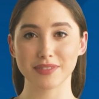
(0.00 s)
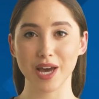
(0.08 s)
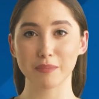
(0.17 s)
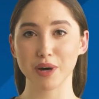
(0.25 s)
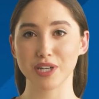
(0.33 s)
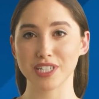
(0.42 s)

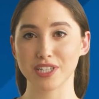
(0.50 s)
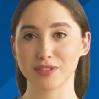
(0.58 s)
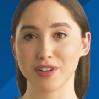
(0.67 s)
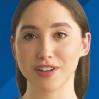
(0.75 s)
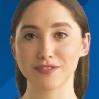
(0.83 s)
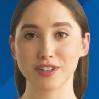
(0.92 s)
A
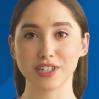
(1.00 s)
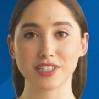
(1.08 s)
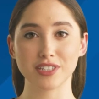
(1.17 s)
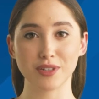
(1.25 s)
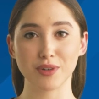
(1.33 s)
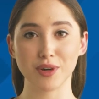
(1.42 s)

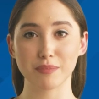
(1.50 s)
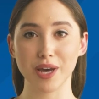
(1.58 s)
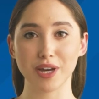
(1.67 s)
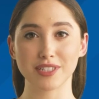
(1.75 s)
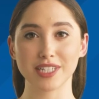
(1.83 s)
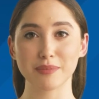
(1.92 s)
Balkonkraftwerk, or
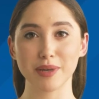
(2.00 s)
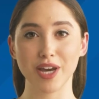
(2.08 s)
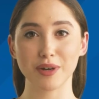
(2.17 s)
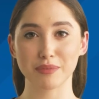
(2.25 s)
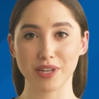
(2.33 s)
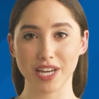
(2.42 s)
balcony
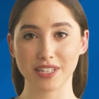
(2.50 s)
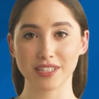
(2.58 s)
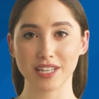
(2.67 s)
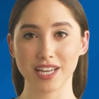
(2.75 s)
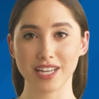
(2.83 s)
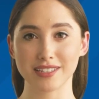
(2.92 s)
power plant,
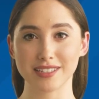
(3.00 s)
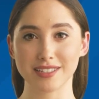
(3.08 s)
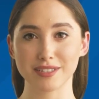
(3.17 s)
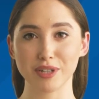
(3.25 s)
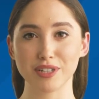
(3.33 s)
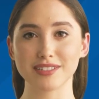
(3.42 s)
is a
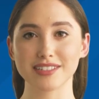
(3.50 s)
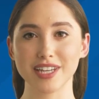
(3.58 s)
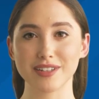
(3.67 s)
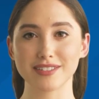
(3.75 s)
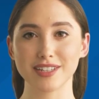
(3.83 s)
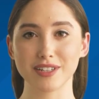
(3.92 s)

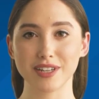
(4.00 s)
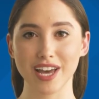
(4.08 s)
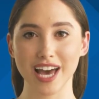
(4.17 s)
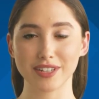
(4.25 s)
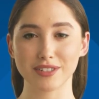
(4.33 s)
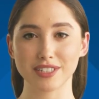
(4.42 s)
small-scale solar
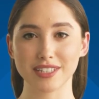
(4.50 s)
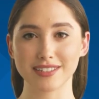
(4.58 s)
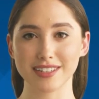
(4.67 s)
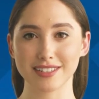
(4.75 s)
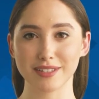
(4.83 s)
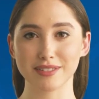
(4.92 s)
energy
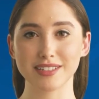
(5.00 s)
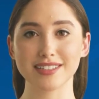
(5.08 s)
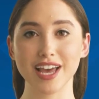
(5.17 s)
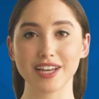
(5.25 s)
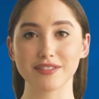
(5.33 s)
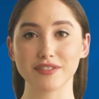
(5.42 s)
system
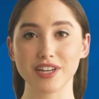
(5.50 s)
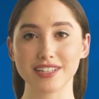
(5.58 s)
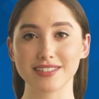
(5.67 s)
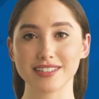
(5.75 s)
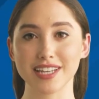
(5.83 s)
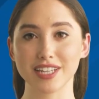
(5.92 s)
designed for
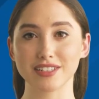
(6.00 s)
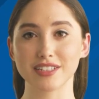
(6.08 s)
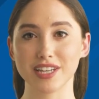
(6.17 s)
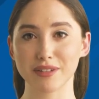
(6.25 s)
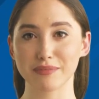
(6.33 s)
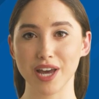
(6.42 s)

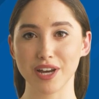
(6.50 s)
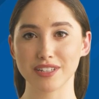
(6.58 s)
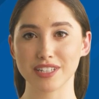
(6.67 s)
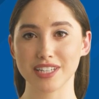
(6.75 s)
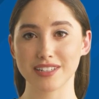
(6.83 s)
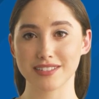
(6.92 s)
installation on
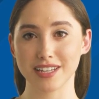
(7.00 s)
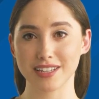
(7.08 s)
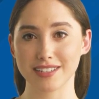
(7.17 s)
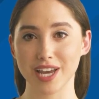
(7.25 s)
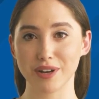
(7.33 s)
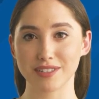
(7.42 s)
balconies,
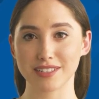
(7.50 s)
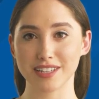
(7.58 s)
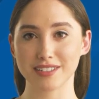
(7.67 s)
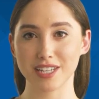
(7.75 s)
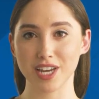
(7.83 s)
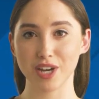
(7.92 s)

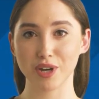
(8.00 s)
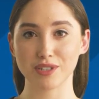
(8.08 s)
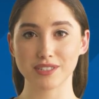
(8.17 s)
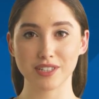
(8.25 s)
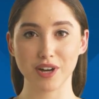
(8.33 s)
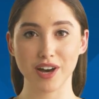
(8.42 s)
terraces, or
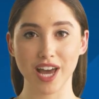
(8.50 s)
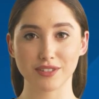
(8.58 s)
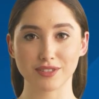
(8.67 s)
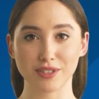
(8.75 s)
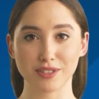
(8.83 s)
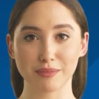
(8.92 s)
small
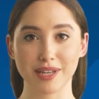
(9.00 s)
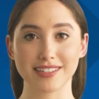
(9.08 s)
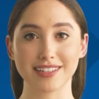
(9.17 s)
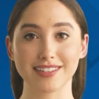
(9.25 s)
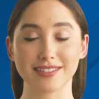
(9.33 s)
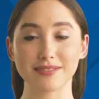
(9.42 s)
outdoor
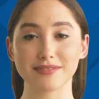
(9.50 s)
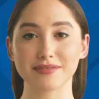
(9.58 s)
spaces.